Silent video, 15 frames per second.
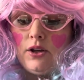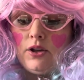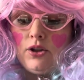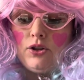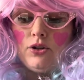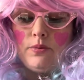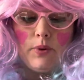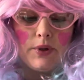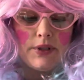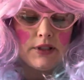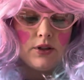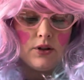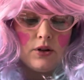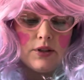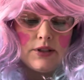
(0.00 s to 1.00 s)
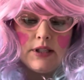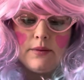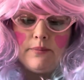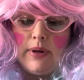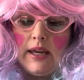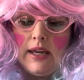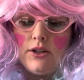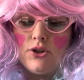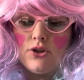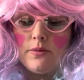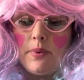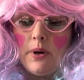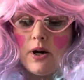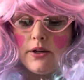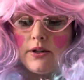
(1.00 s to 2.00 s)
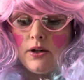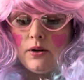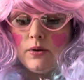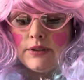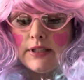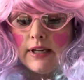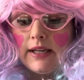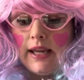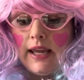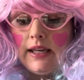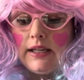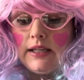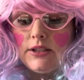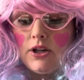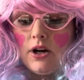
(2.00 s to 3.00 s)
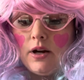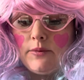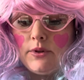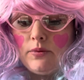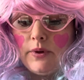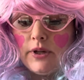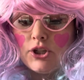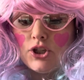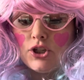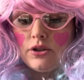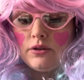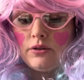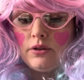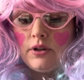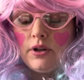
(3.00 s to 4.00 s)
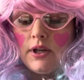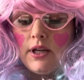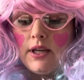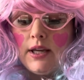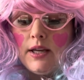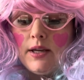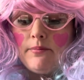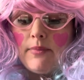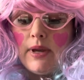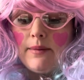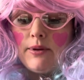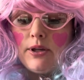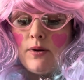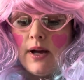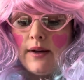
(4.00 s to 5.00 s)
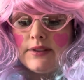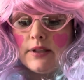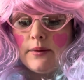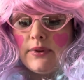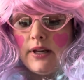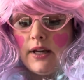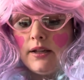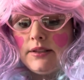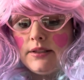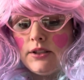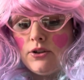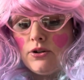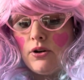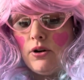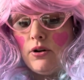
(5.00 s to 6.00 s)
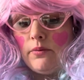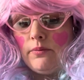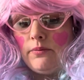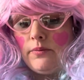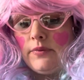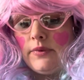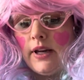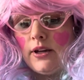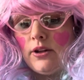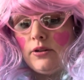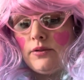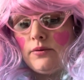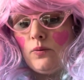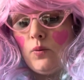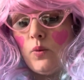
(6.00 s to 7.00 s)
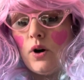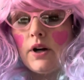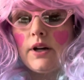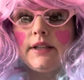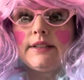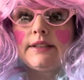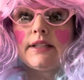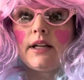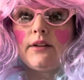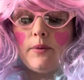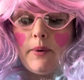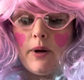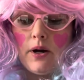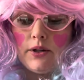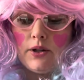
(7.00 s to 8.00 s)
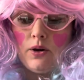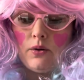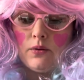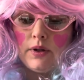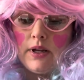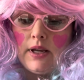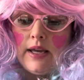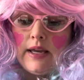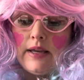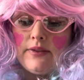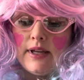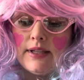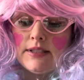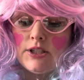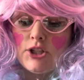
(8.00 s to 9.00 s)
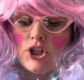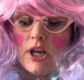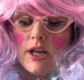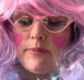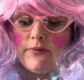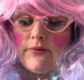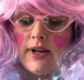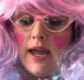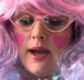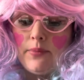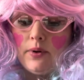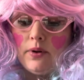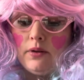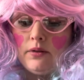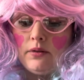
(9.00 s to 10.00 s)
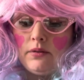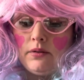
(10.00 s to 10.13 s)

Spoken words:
You boys and girls can paint your pine cones at any time you wish. Maybe you have something else in your home that could work instead of a pine cone. That's the shape of an apple.